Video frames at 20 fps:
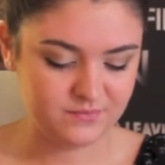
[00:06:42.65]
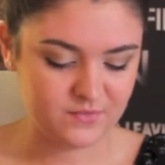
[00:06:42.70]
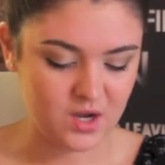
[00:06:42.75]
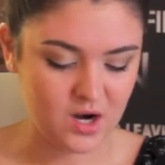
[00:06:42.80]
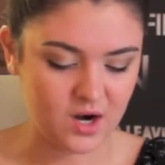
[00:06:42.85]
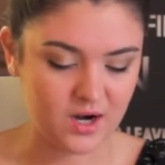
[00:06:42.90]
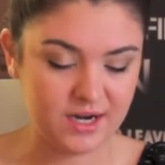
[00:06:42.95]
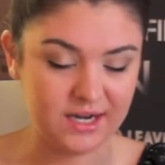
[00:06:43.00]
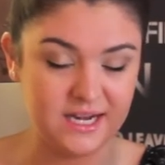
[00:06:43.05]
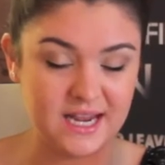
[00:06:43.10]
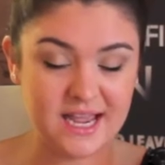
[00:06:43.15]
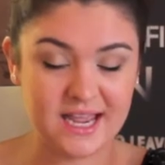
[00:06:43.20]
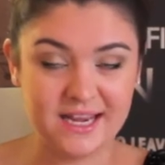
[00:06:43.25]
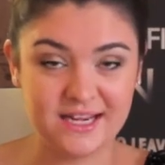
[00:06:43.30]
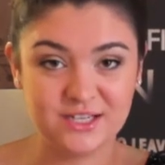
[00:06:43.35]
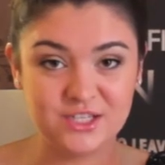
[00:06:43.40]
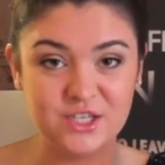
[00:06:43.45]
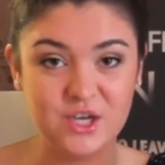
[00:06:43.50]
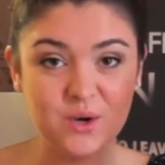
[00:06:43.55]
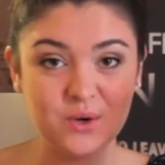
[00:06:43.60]
R E
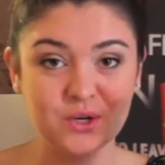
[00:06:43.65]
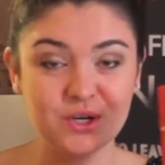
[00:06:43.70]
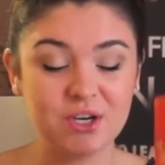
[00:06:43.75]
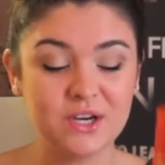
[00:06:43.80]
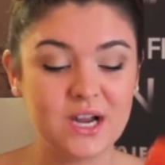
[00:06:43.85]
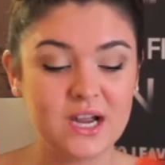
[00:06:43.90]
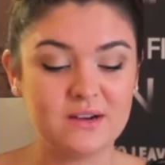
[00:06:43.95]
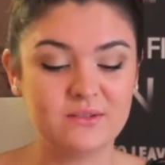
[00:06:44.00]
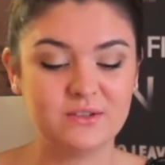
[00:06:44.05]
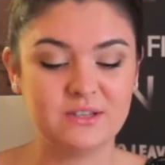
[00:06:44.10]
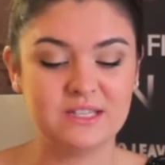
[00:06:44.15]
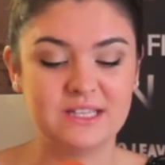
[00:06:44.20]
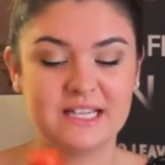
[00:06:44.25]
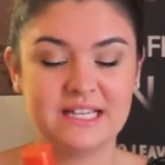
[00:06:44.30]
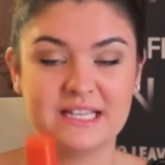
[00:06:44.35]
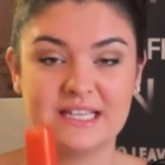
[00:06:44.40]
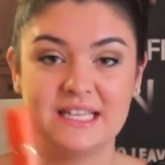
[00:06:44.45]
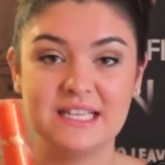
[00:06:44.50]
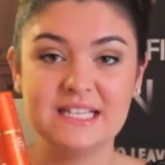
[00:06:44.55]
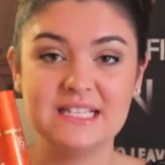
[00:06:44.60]
nine toner. I really
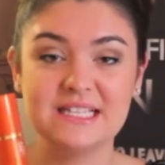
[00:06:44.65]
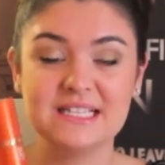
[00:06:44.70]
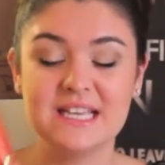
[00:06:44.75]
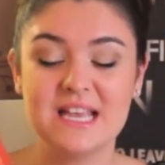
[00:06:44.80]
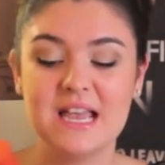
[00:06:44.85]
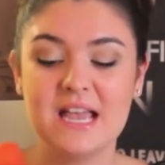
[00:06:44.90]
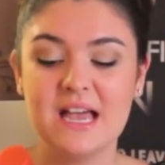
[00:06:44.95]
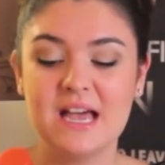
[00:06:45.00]
like this.